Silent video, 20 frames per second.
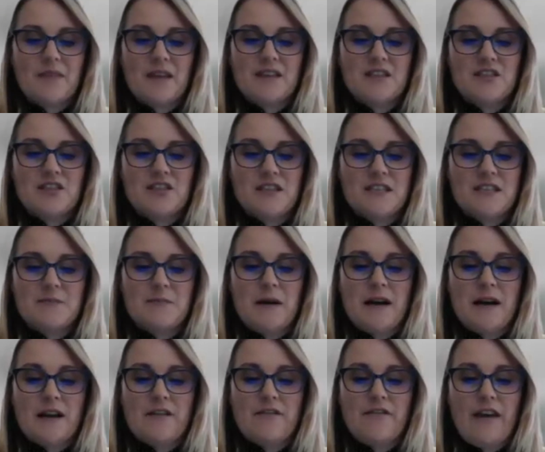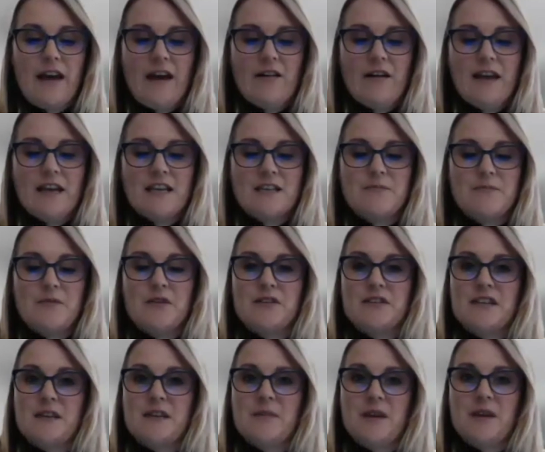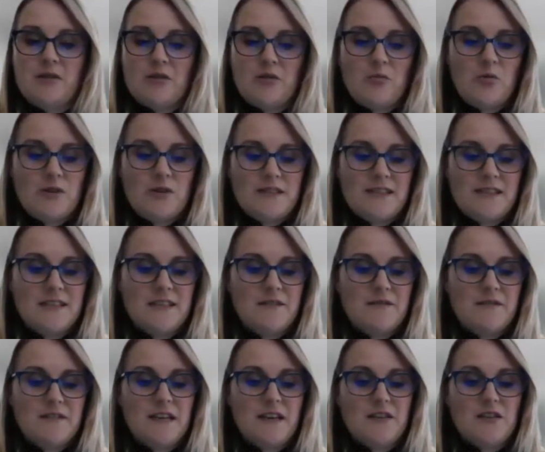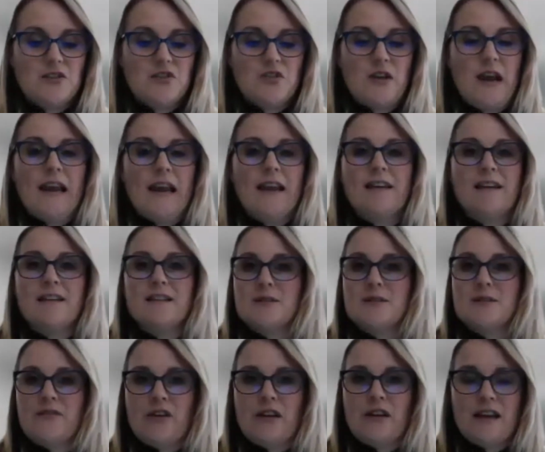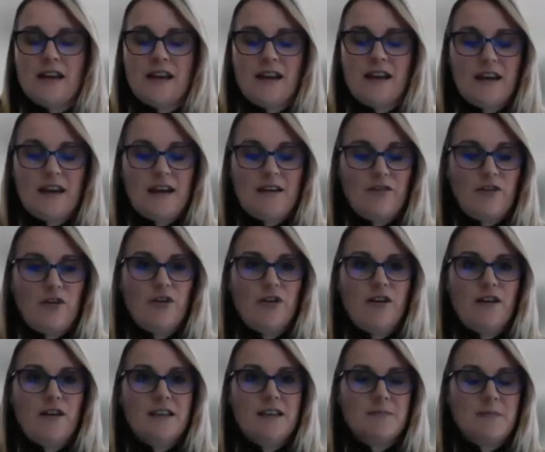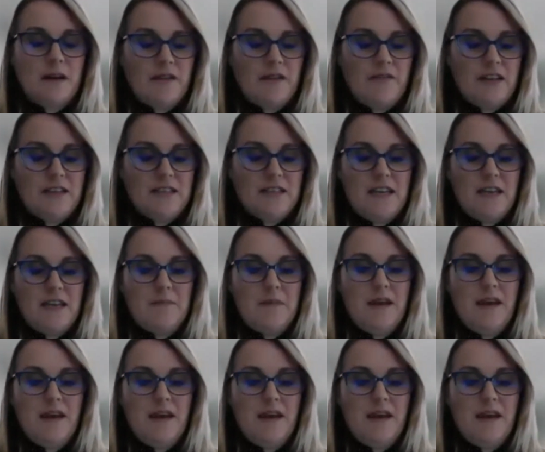She's part of our expert team here at Water Sensitive South Australia, so we're very lucky to have her as part of our team.